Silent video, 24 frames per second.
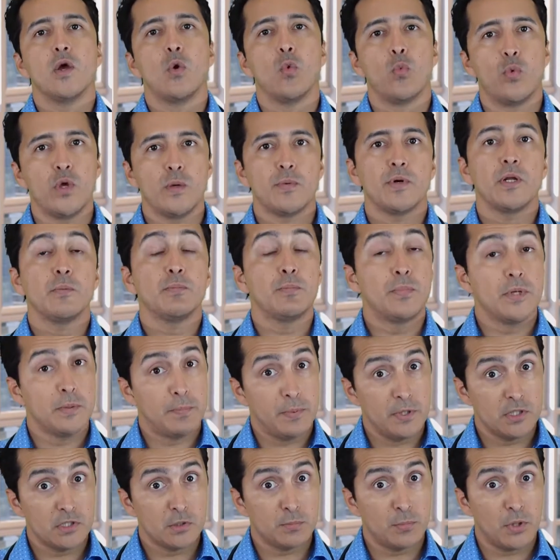We bring
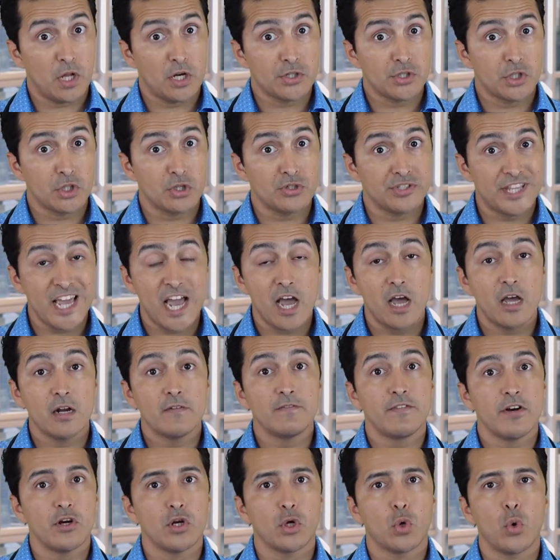people's blood sugar
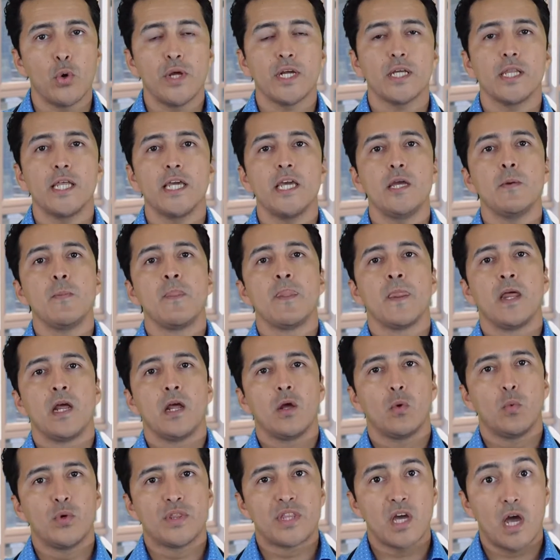down very quickly
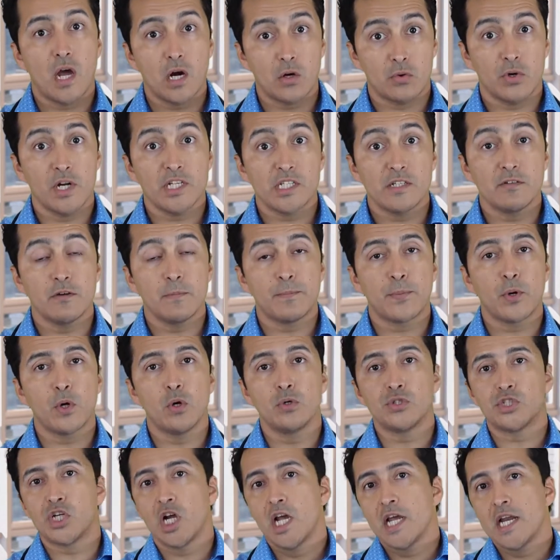with the aggressive
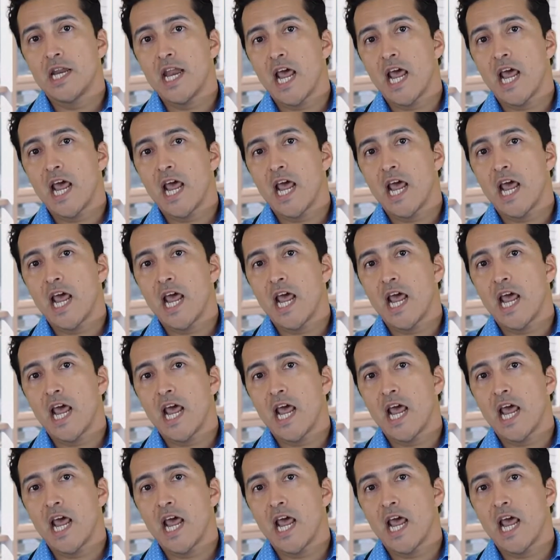approach.